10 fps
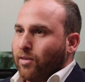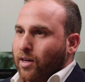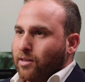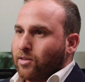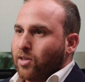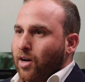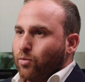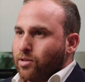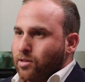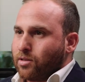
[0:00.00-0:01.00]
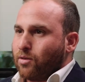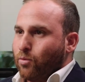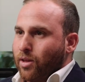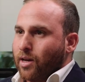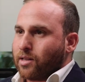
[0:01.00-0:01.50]
like the tide was
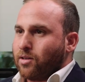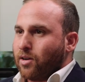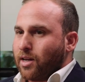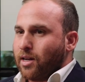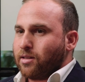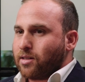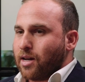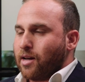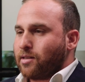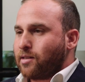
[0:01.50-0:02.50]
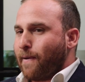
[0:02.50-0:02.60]
with us, not against us.